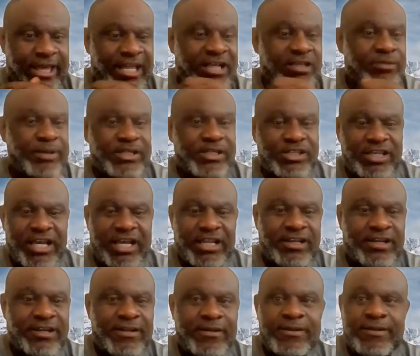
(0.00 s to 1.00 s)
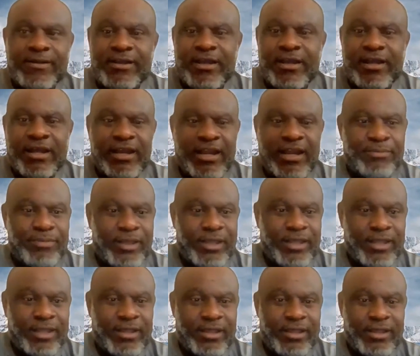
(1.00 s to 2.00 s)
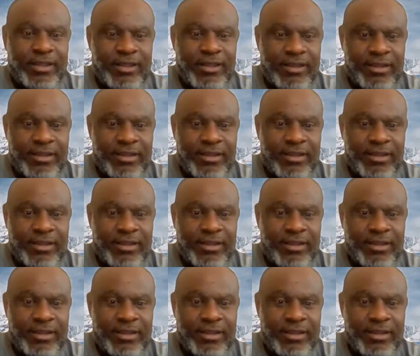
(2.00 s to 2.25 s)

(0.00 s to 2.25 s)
that being said, let me